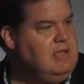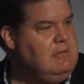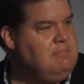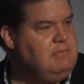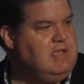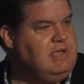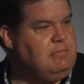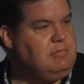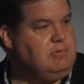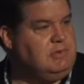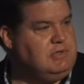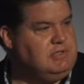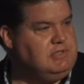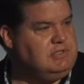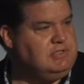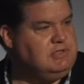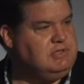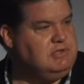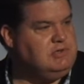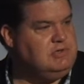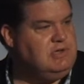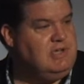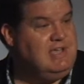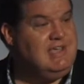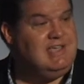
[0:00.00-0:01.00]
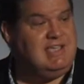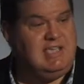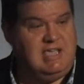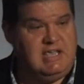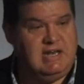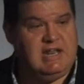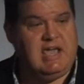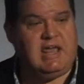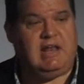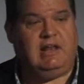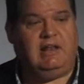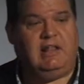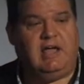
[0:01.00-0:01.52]
people to do
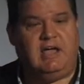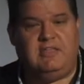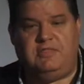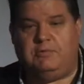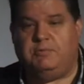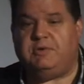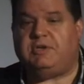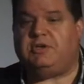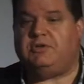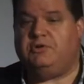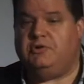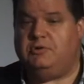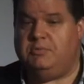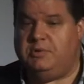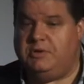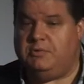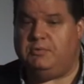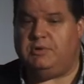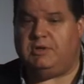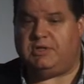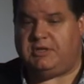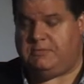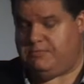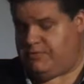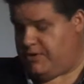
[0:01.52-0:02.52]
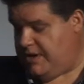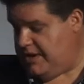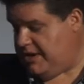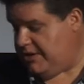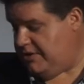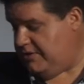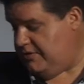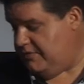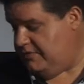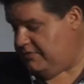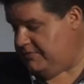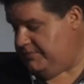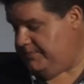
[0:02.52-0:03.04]
in Adelaide that we can all be really proud
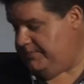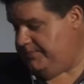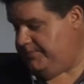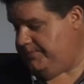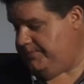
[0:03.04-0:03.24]
of.